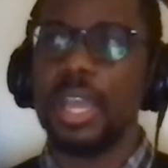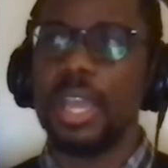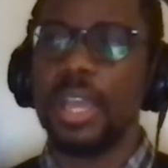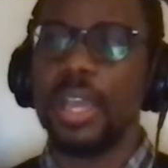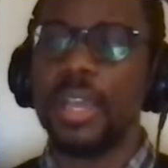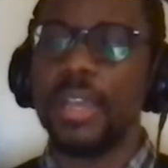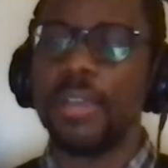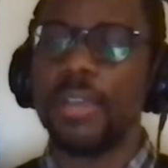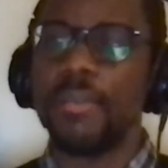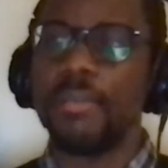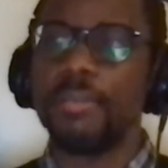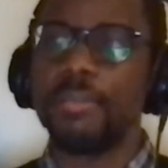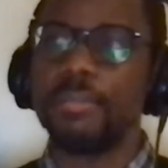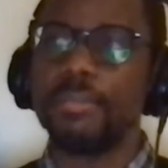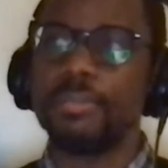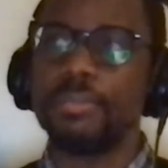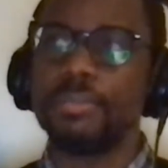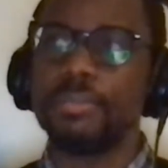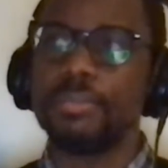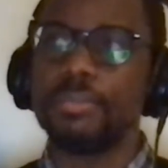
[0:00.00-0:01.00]

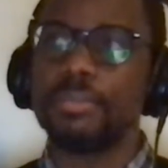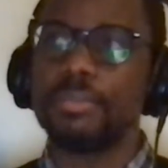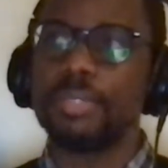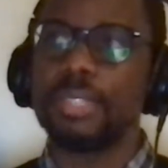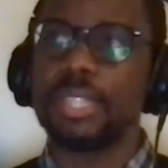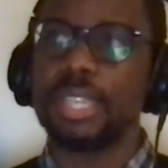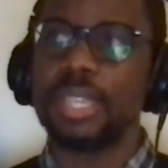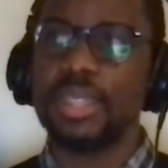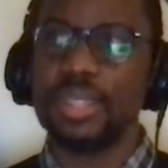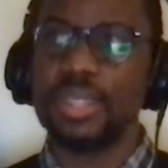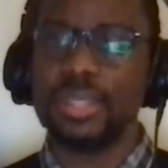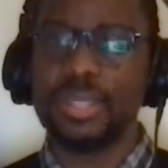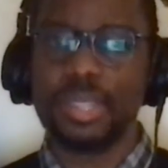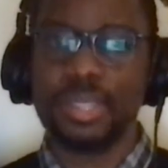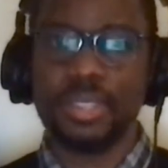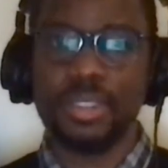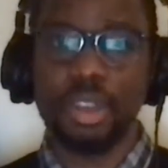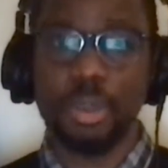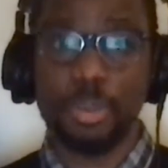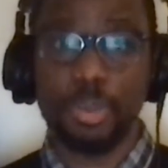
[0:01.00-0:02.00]
um, seen this as an